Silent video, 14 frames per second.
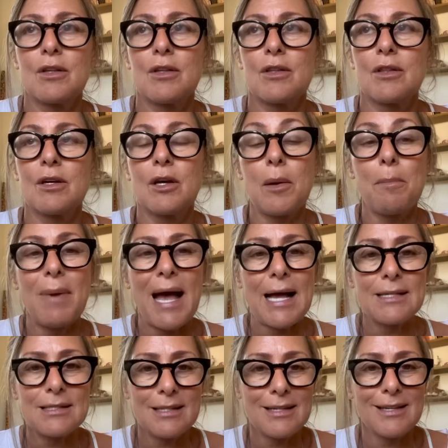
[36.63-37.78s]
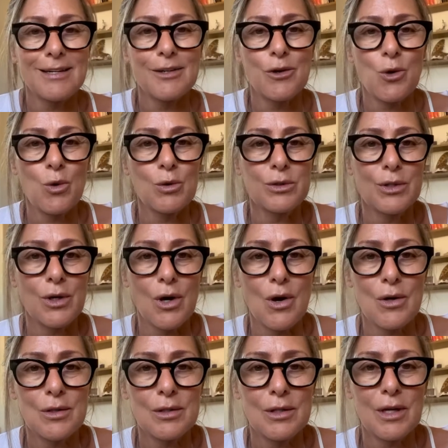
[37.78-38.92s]
the capacity to hold it
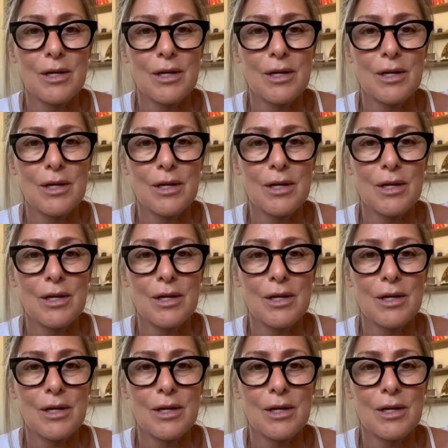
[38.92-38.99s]
all.